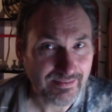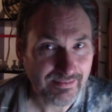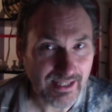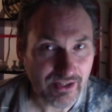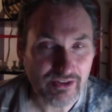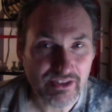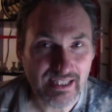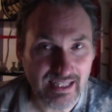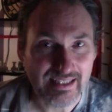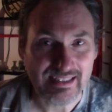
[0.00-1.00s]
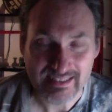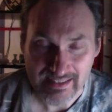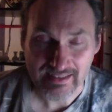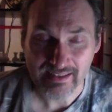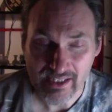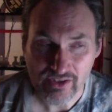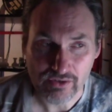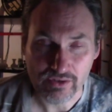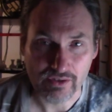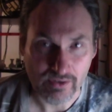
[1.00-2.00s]
That understanding, it still leads you
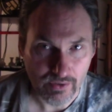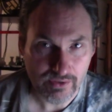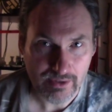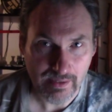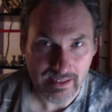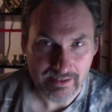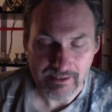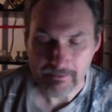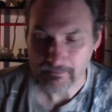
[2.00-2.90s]
to non-duality.